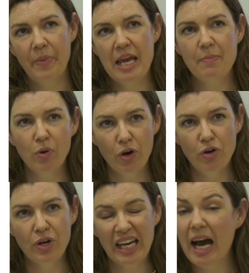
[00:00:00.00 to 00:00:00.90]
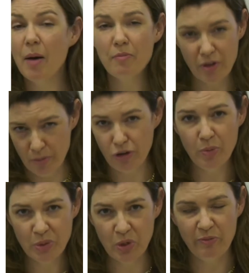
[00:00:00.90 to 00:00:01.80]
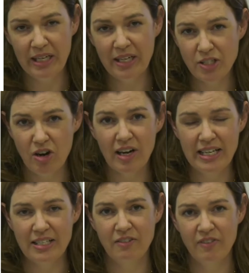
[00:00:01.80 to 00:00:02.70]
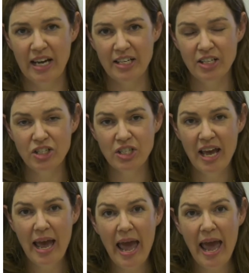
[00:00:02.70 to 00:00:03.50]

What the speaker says: people who come from groups who have been historically disadvantaged